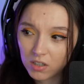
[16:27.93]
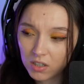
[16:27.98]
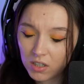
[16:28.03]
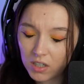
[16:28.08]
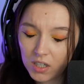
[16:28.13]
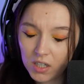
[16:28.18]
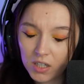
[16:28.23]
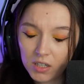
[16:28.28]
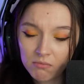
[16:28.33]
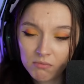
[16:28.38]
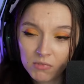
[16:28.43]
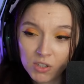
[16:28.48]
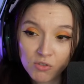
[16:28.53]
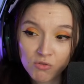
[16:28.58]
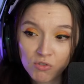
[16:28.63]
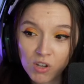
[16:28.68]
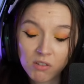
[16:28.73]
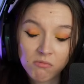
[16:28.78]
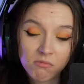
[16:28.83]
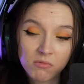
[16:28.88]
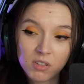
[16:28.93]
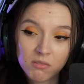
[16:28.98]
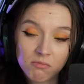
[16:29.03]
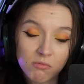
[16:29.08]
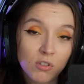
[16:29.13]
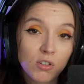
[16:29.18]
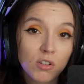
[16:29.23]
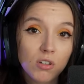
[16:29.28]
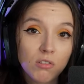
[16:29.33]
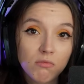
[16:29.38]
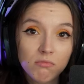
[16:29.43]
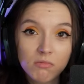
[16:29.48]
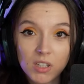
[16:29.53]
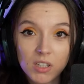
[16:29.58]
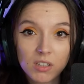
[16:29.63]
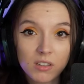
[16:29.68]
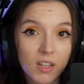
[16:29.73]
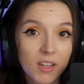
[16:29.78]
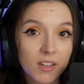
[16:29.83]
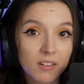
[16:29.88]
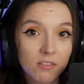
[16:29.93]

um, in, uh, you know, they, they're